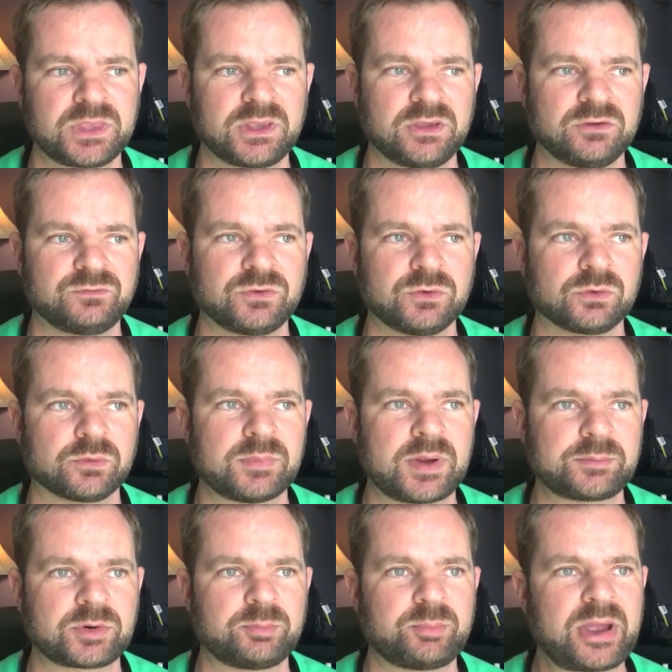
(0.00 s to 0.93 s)
If you
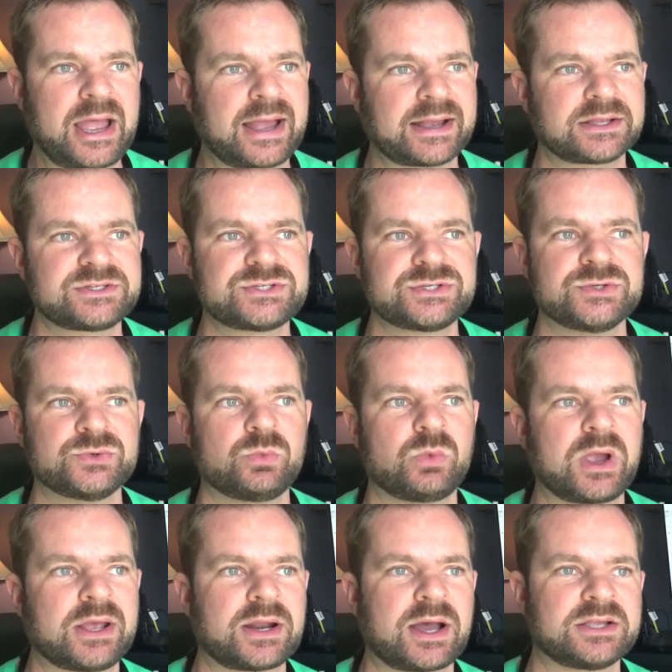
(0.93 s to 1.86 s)
remember back to
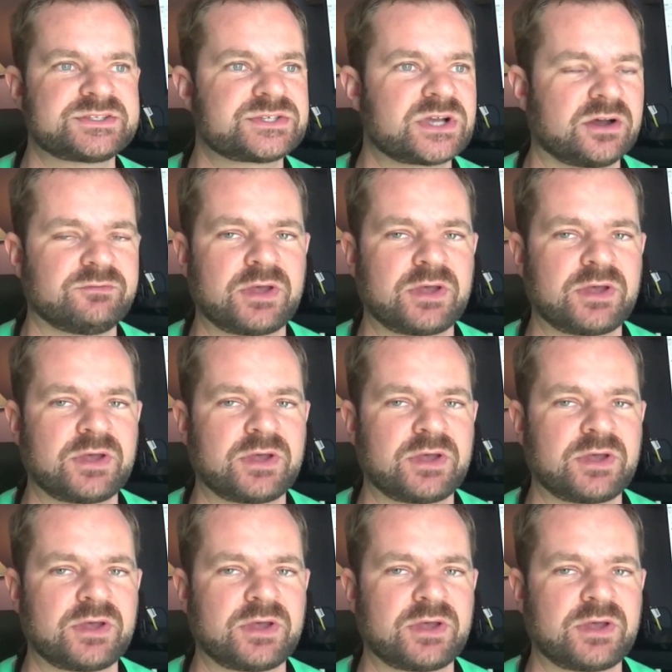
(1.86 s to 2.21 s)
when I saw